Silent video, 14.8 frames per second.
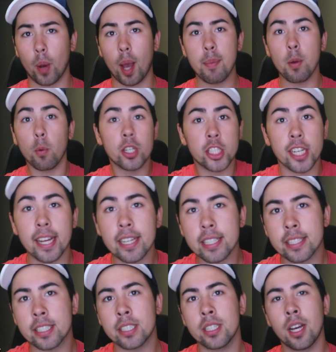Which it
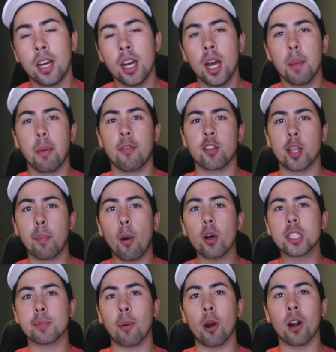is, But for the
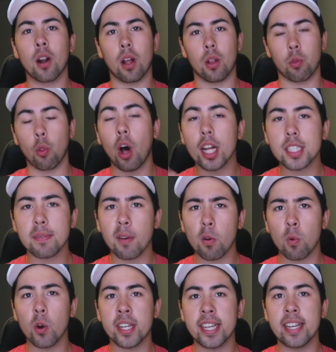most part, lots of our
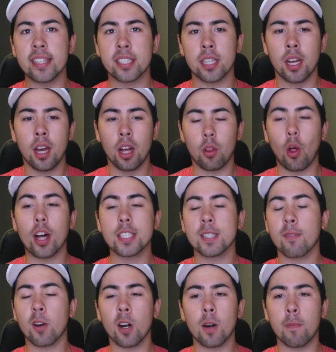rookies, lots
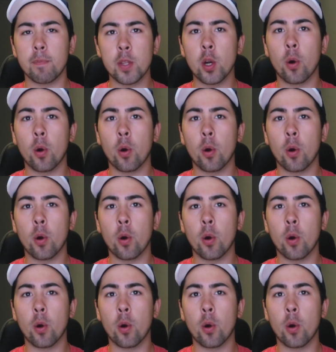of our,